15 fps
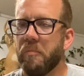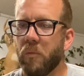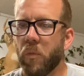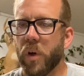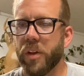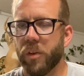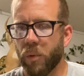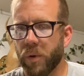
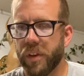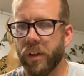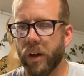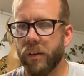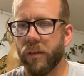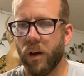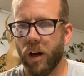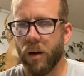with or
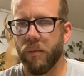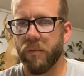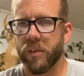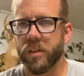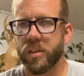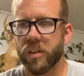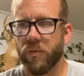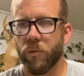without the
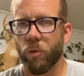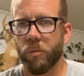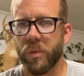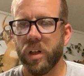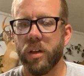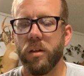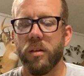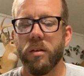obvious
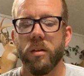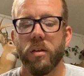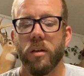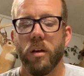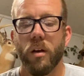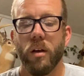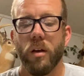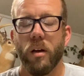deformity,
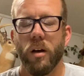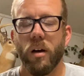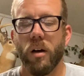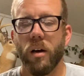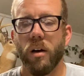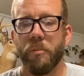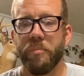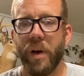
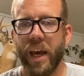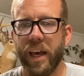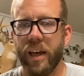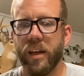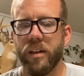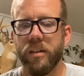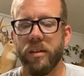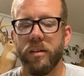
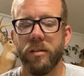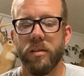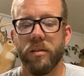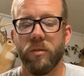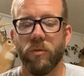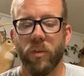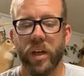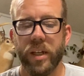pain,
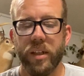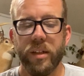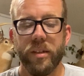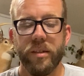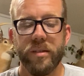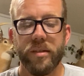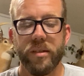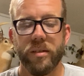
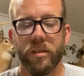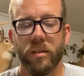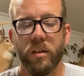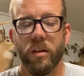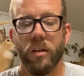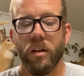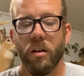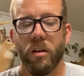redness,
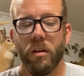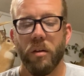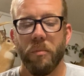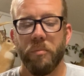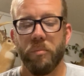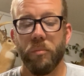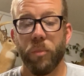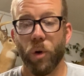
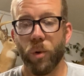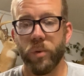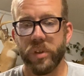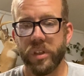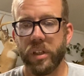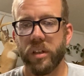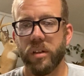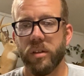
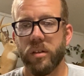bruising